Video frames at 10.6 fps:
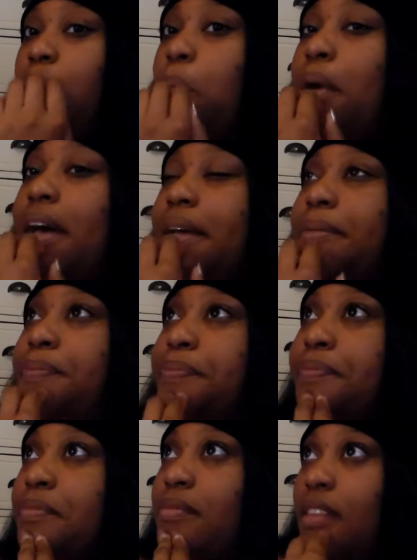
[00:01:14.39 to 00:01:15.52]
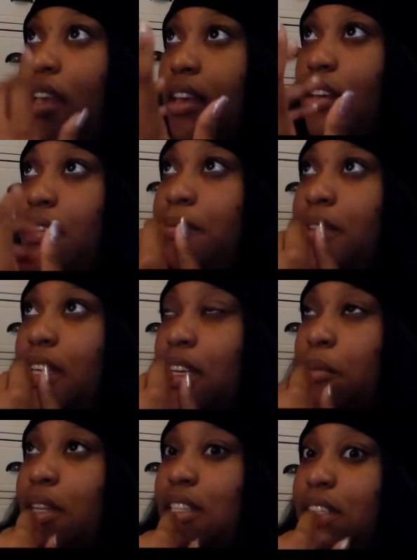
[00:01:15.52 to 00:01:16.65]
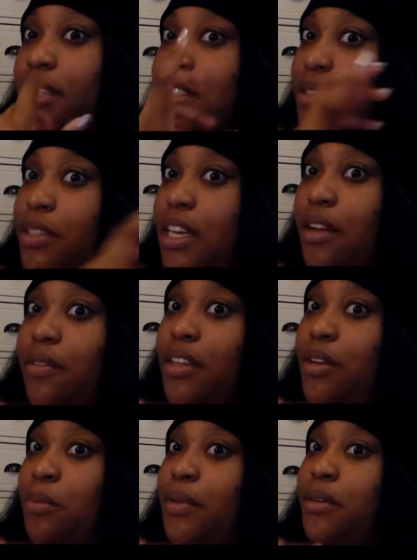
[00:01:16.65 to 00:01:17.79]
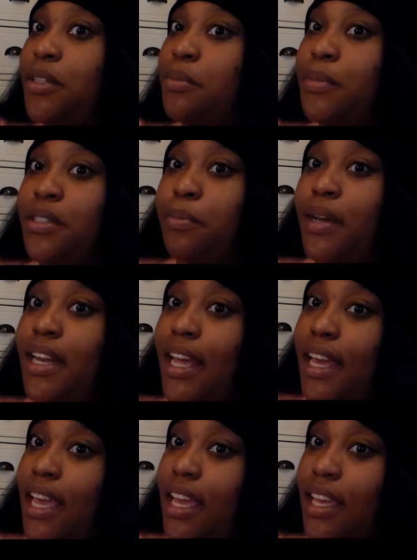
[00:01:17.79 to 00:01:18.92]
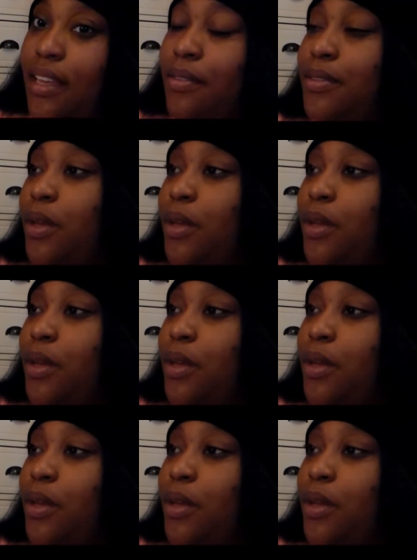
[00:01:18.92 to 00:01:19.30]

But yeah, he in the military, so he can't really do much about that, can he?